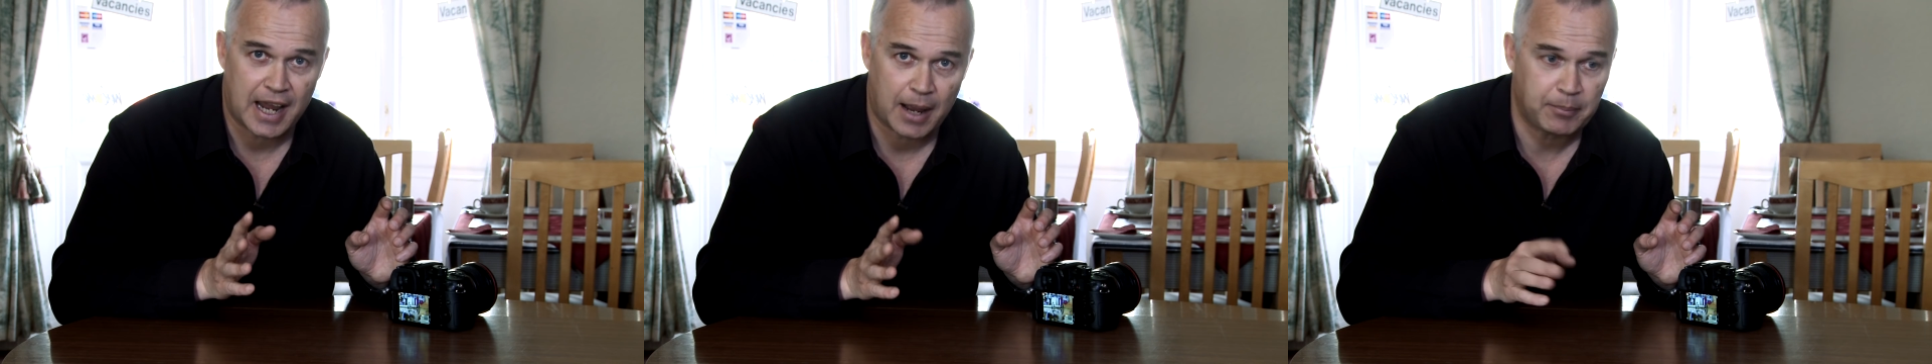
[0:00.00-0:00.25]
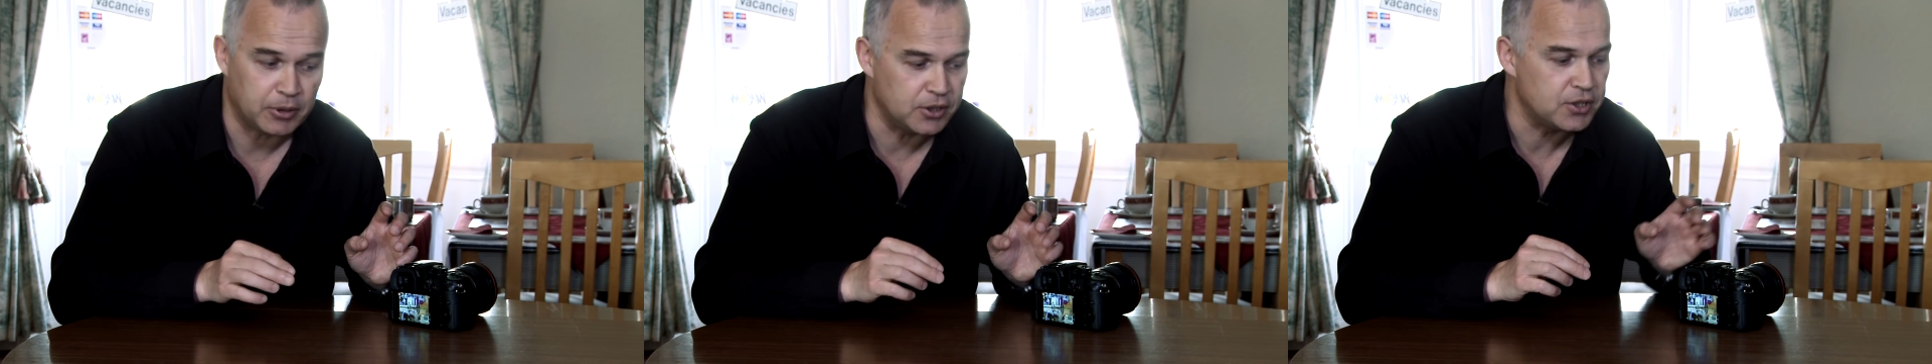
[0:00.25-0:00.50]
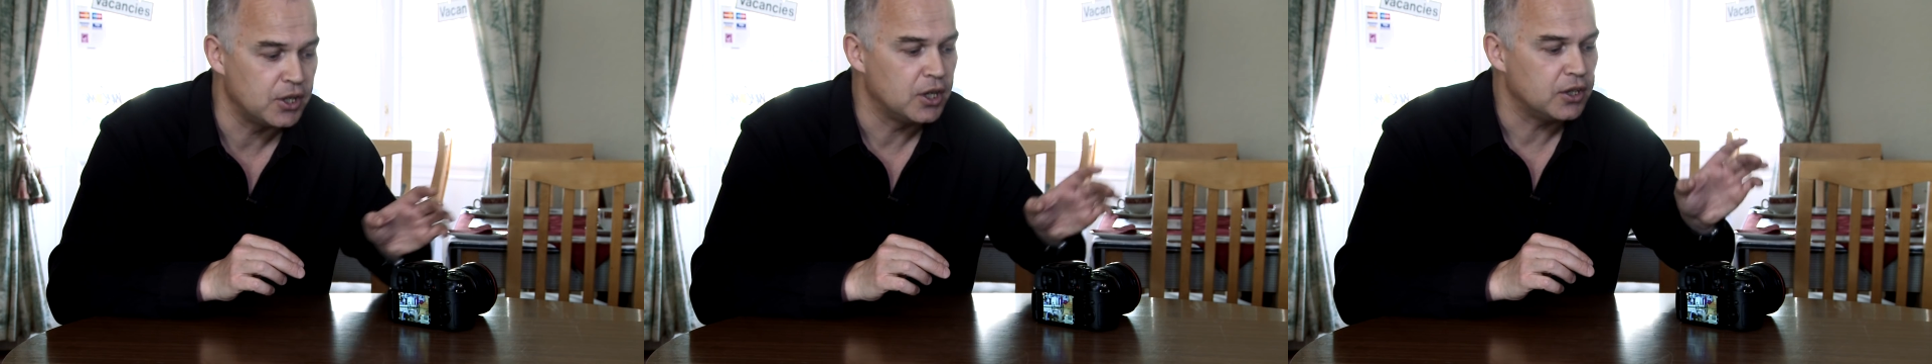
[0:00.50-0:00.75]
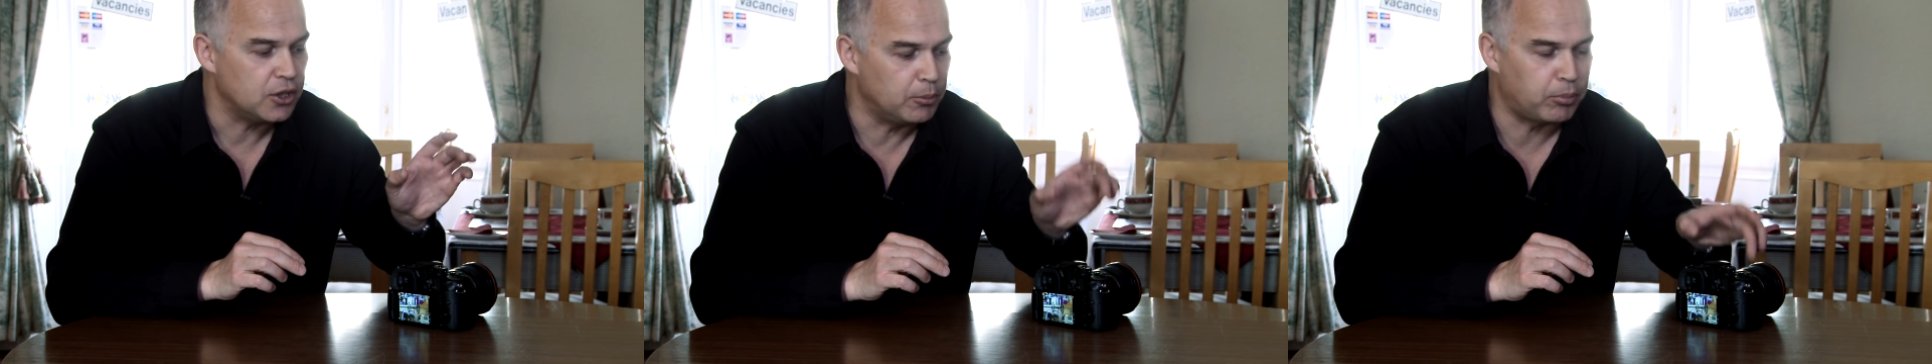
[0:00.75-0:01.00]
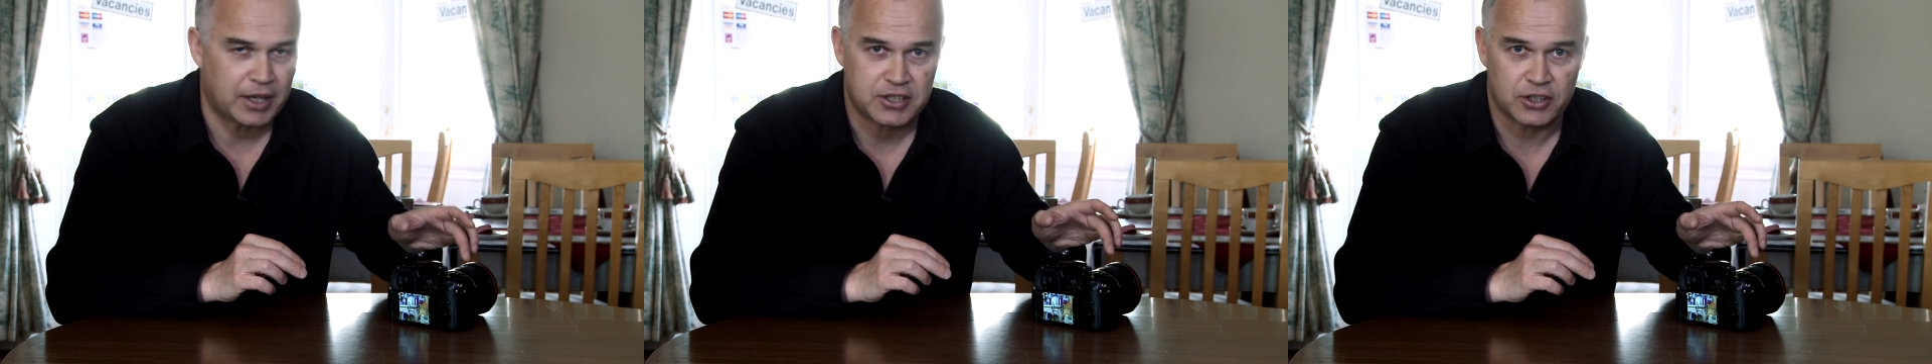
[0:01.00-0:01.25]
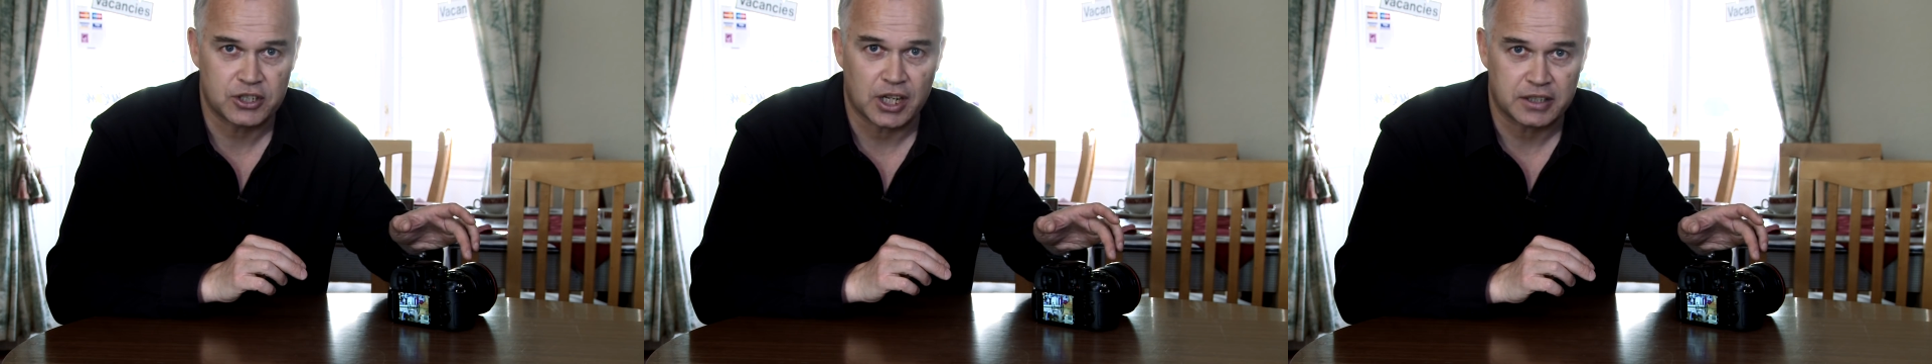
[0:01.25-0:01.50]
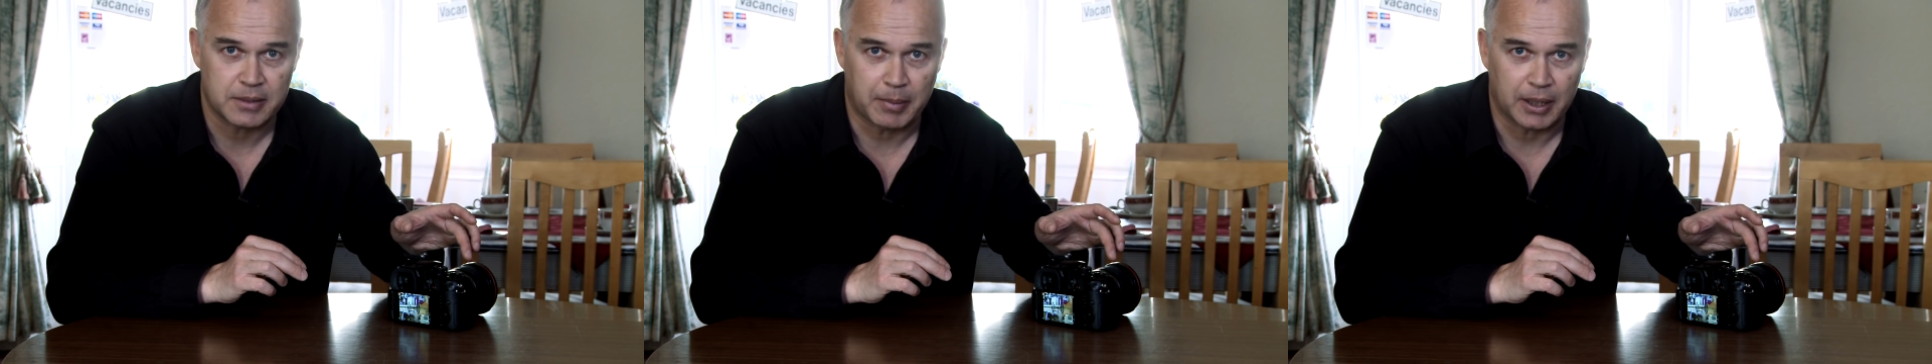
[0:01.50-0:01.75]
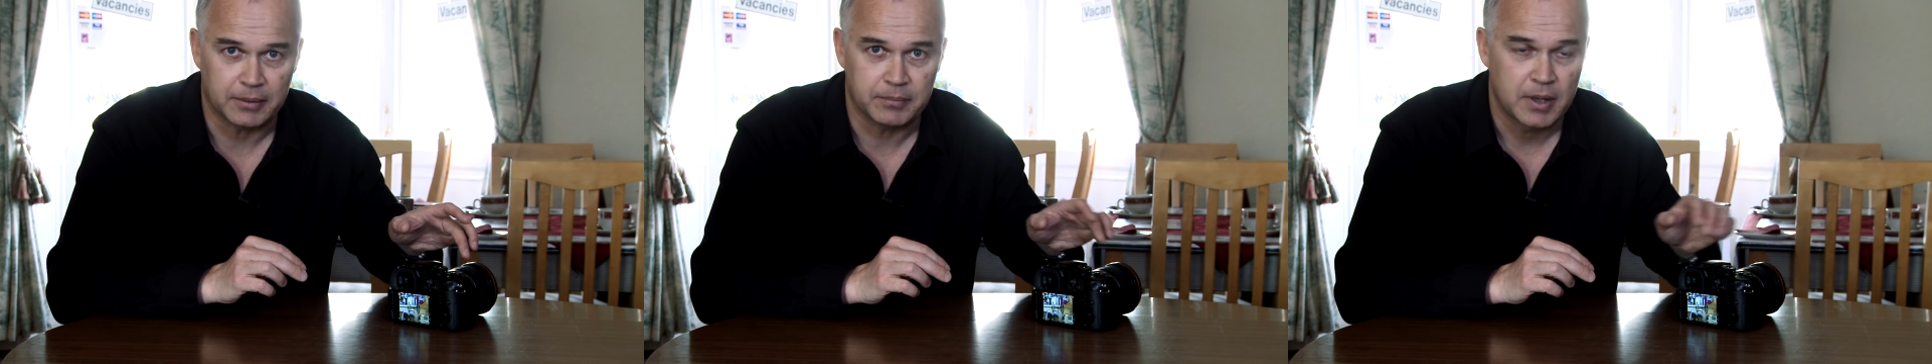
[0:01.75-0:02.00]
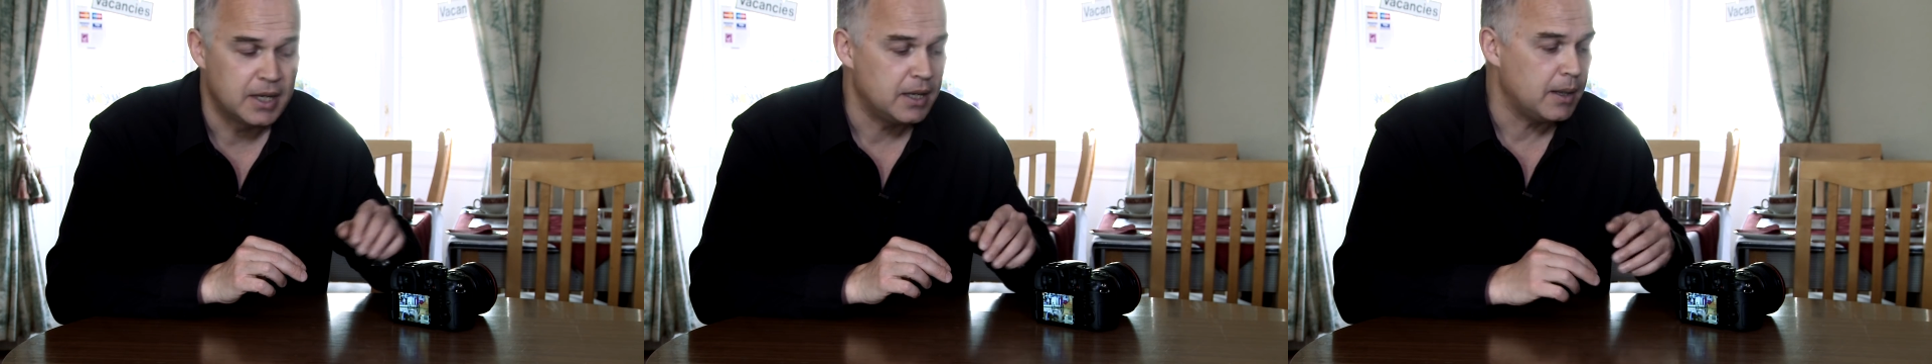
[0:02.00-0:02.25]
happened, you press the shutter button.